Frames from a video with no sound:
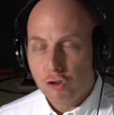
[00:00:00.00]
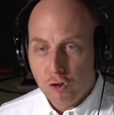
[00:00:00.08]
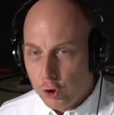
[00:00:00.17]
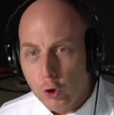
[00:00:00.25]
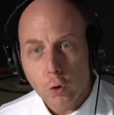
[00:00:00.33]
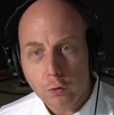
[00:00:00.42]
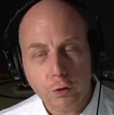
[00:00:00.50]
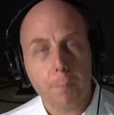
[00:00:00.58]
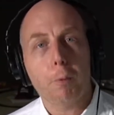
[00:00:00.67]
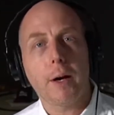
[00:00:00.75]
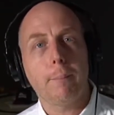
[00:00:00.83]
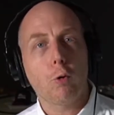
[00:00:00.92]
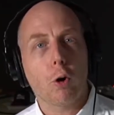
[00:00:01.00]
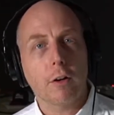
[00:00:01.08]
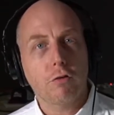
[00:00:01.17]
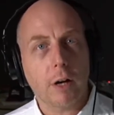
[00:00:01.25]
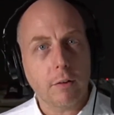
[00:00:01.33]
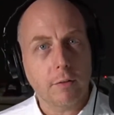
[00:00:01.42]
two Supreme Court court
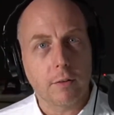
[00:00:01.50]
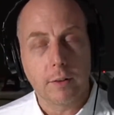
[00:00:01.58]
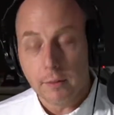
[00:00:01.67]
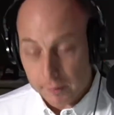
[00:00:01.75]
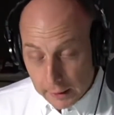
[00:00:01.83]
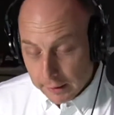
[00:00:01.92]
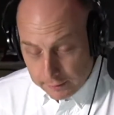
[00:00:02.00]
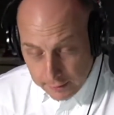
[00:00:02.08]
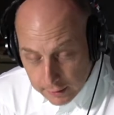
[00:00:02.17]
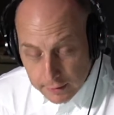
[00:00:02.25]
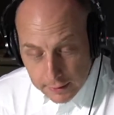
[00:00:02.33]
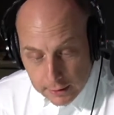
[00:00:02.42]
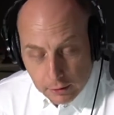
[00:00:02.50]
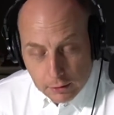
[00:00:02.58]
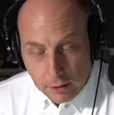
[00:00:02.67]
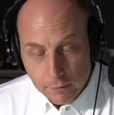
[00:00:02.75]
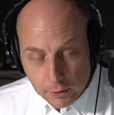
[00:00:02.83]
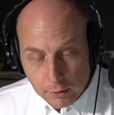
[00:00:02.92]
justices. Did Neil
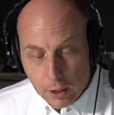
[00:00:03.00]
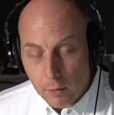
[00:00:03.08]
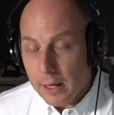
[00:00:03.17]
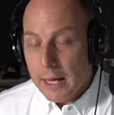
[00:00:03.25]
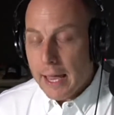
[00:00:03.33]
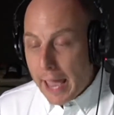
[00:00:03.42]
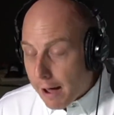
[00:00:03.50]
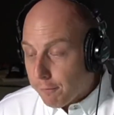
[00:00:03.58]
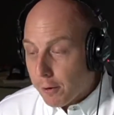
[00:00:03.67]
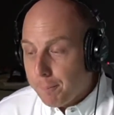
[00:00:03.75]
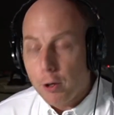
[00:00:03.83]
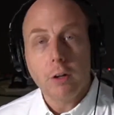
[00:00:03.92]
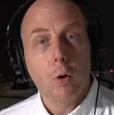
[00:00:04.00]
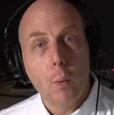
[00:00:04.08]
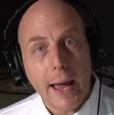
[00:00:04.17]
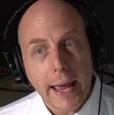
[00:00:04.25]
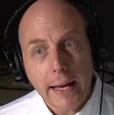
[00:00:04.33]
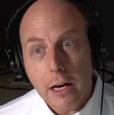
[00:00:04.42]
Cavuto ever pull
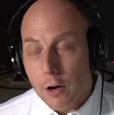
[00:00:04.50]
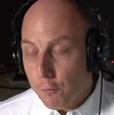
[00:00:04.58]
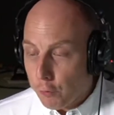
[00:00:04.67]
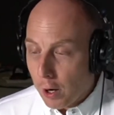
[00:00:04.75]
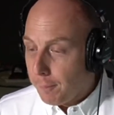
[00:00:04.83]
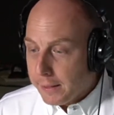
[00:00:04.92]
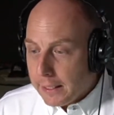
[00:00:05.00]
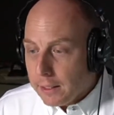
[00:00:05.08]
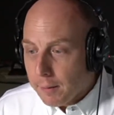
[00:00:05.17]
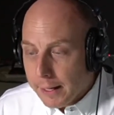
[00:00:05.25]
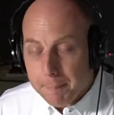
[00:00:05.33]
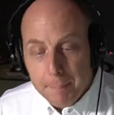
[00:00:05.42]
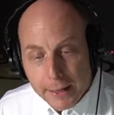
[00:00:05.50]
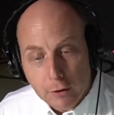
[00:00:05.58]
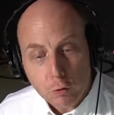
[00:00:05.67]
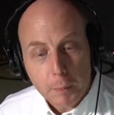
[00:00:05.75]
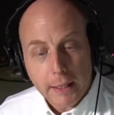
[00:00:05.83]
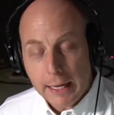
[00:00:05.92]
away from the
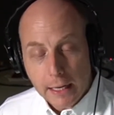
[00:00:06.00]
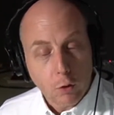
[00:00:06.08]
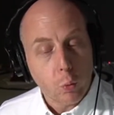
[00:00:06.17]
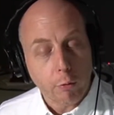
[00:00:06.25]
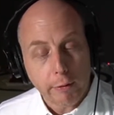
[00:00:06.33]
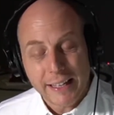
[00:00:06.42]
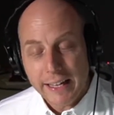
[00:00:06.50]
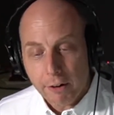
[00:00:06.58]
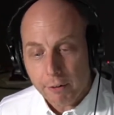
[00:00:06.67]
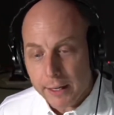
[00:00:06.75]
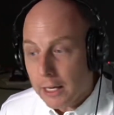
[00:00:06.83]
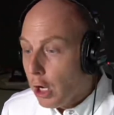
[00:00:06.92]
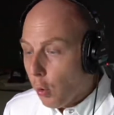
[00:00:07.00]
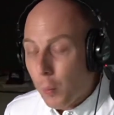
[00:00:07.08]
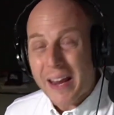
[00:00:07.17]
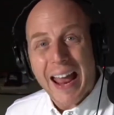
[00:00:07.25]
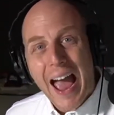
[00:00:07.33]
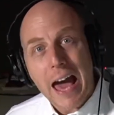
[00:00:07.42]
impeachment inquiry hearing
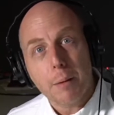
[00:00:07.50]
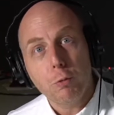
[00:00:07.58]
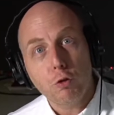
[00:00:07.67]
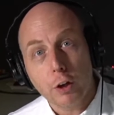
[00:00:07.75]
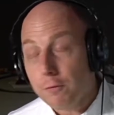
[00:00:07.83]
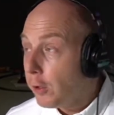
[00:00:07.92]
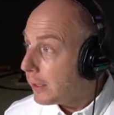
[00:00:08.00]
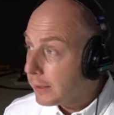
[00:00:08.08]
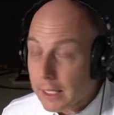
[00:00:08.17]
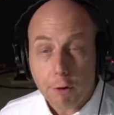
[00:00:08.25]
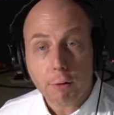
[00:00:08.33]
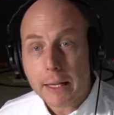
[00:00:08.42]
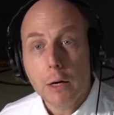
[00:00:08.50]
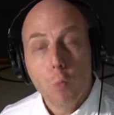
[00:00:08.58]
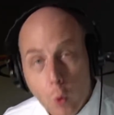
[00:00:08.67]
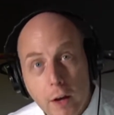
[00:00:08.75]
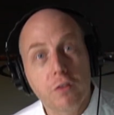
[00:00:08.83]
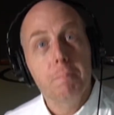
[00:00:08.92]
when Adam Schiff literally
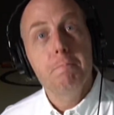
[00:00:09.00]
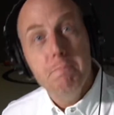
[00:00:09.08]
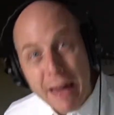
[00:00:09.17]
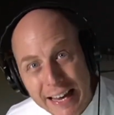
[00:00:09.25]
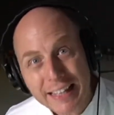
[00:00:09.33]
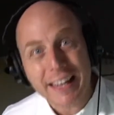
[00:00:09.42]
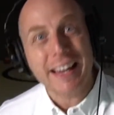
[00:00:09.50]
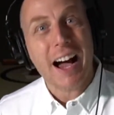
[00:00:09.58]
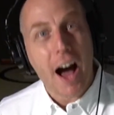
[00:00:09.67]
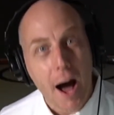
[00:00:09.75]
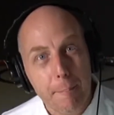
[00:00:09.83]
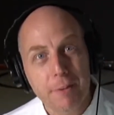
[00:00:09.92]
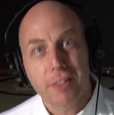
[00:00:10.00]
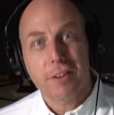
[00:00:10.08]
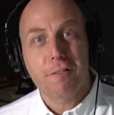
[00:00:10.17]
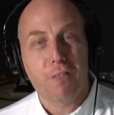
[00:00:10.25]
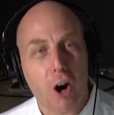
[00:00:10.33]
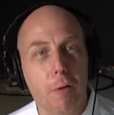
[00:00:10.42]
was making up the
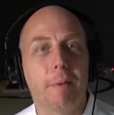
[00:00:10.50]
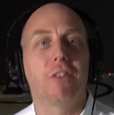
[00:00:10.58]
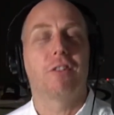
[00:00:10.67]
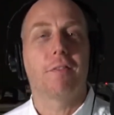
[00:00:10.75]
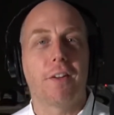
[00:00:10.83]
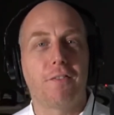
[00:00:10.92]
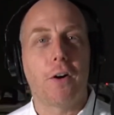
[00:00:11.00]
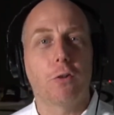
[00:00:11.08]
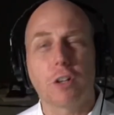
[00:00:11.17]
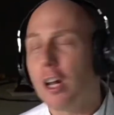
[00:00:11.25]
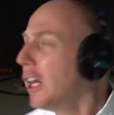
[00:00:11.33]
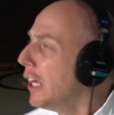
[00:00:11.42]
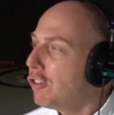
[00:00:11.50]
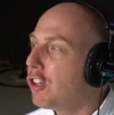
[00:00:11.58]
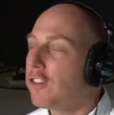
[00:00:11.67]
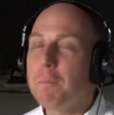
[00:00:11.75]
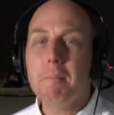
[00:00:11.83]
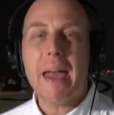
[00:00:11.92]
verbiage of the phone call,
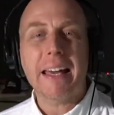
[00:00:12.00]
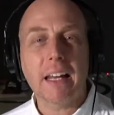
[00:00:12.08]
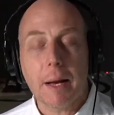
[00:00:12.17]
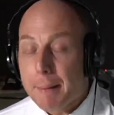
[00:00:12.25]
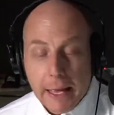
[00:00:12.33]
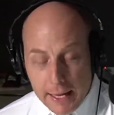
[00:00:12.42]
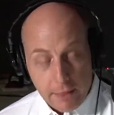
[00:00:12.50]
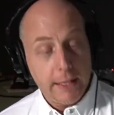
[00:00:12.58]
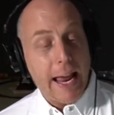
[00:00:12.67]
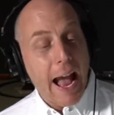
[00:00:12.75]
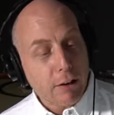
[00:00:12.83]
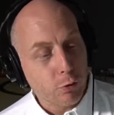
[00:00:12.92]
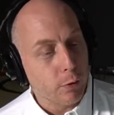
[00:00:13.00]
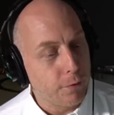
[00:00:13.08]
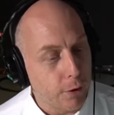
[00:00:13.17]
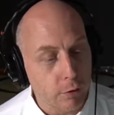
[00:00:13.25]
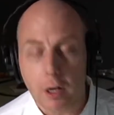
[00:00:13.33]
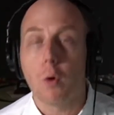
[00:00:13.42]
just making up. The actual
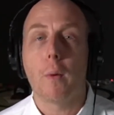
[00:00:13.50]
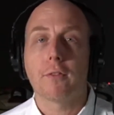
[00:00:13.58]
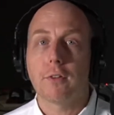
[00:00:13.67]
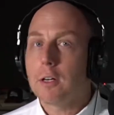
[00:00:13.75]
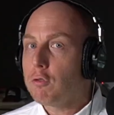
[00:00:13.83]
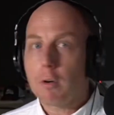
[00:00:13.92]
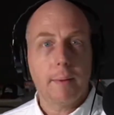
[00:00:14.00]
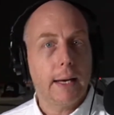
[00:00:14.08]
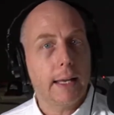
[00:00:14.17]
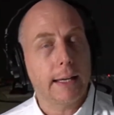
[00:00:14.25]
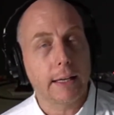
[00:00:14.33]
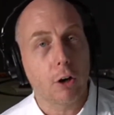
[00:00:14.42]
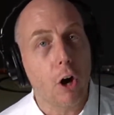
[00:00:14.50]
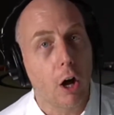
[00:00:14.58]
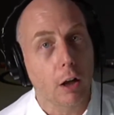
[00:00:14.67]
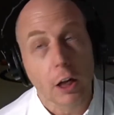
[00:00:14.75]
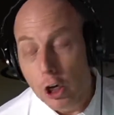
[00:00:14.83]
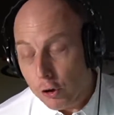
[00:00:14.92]
phone call wasn't incriminating at
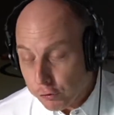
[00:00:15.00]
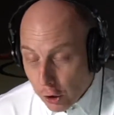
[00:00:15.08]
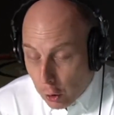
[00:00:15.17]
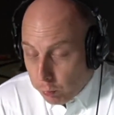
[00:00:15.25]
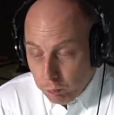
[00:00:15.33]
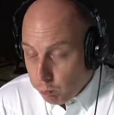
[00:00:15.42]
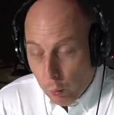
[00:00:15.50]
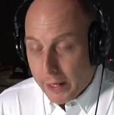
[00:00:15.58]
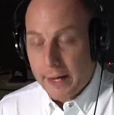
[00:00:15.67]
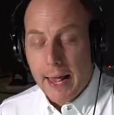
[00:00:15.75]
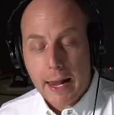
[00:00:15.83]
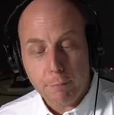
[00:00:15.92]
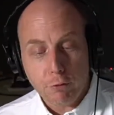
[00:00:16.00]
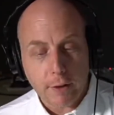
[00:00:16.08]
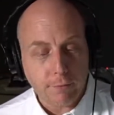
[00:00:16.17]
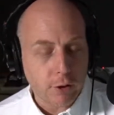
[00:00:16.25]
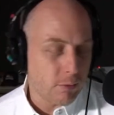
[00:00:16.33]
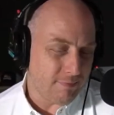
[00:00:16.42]
all. So what did Adam
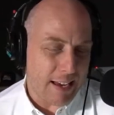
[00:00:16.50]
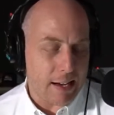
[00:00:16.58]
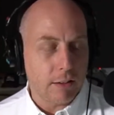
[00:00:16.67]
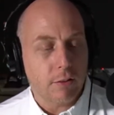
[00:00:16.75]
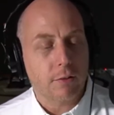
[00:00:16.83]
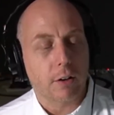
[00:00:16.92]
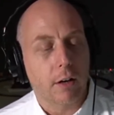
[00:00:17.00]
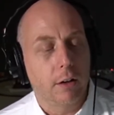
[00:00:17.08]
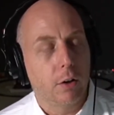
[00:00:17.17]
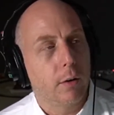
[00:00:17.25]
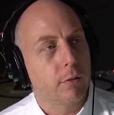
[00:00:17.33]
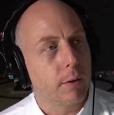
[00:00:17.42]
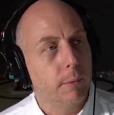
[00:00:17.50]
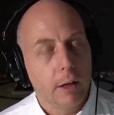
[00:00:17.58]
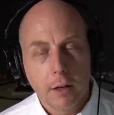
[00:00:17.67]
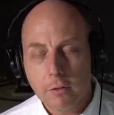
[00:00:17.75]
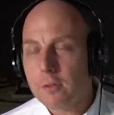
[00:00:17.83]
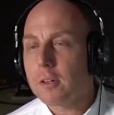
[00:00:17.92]
Schiff do? Man, he just started doing some,
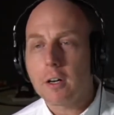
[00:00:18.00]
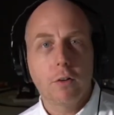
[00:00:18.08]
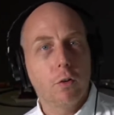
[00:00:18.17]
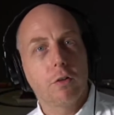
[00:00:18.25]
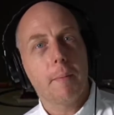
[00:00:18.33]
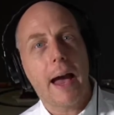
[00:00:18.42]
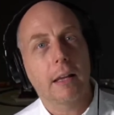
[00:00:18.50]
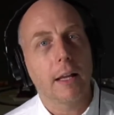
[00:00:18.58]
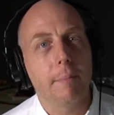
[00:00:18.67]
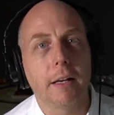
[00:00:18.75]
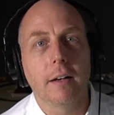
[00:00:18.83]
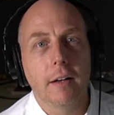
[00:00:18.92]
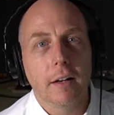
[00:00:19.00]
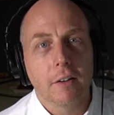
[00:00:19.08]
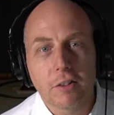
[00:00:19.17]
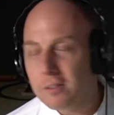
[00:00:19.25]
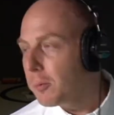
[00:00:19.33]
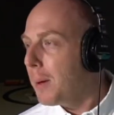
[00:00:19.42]
just started doing some ad libbing.
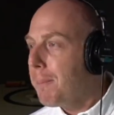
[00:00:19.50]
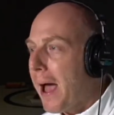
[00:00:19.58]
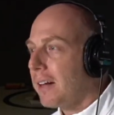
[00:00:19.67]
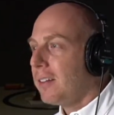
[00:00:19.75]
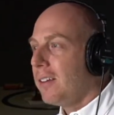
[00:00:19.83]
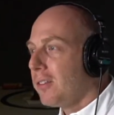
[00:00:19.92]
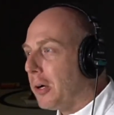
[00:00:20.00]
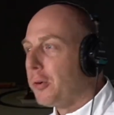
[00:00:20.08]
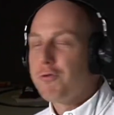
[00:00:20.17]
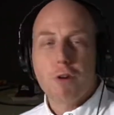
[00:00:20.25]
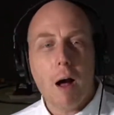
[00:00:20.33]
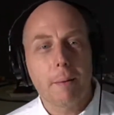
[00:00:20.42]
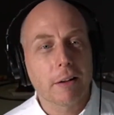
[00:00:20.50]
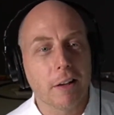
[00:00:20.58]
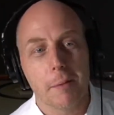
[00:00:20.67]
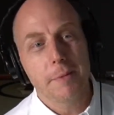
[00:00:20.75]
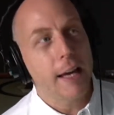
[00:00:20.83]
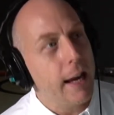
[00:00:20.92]
Just went back to his old drama
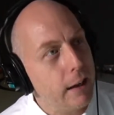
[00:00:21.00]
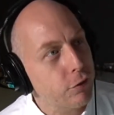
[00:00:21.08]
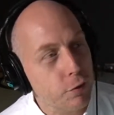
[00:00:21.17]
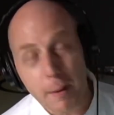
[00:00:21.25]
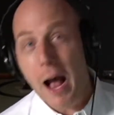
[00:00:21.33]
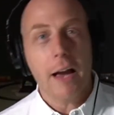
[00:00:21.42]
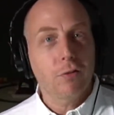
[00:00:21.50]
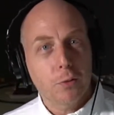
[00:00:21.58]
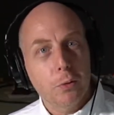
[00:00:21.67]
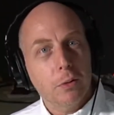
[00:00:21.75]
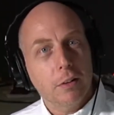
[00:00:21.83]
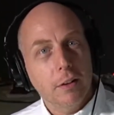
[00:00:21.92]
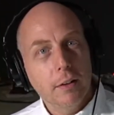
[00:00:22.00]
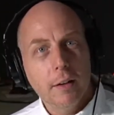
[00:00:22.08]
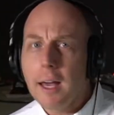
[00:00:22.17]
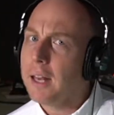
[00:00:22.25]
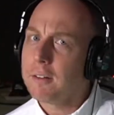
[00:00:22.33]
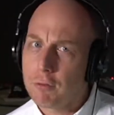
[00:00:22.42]
club days from high school.
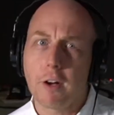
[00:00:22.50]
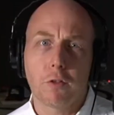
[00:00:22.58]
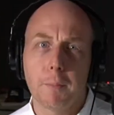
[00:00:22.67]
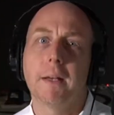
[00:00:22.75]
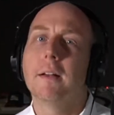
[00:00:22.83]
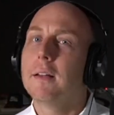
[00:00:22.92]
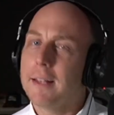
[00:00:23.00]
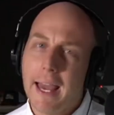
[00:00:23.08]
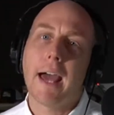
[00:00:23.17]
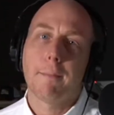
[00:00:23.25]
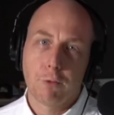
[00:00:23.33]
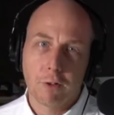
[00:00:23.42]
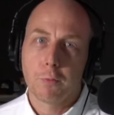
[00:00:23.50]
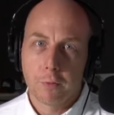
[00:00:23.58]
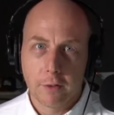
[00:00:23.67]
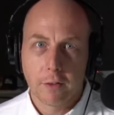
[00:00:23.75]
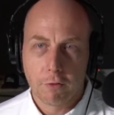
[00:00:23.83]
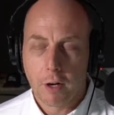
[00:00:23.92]
And trust me, Adam Schiff was
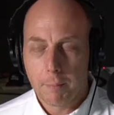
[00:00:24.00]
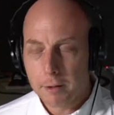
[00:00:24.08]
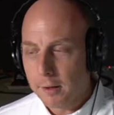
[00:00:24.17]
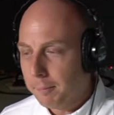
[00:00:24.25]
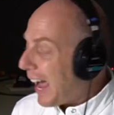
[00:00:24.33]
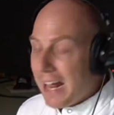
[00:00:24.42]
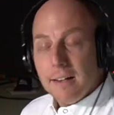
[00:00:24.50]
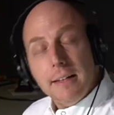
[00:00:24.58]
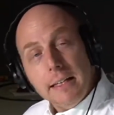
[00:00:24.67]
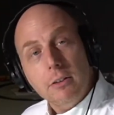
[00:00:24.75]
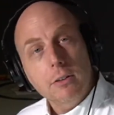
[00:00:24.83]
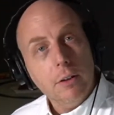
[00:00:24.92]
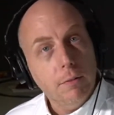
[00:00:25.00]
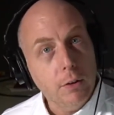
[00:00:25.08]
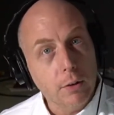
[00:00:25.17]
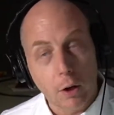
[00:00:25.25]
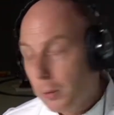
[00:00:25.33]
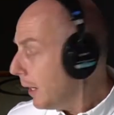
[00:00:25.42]
in the drama club. And Neil
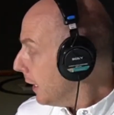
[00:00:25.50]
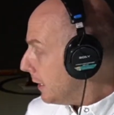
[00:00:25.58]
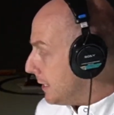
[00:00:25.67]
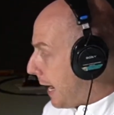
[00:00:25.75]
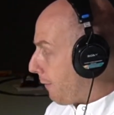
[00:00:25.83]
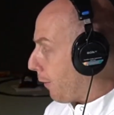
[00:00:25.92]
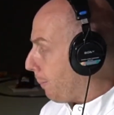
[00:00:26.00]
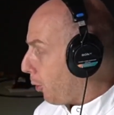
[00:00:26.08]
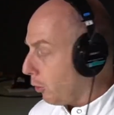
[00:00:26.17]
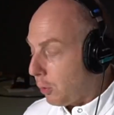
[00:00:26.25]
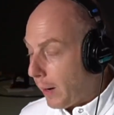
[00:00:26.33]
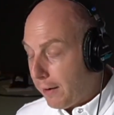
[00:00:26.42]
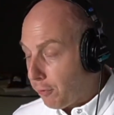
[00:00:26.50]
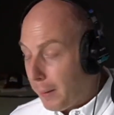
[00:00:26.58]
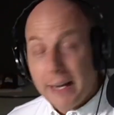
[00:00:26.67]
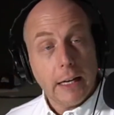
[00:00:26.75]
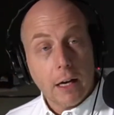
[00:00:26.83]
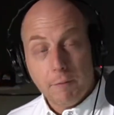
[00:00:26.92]
Cavuto never pulled away from
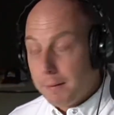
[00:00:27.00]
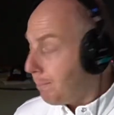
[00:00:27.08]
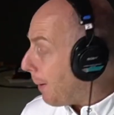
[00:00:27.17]
any of it.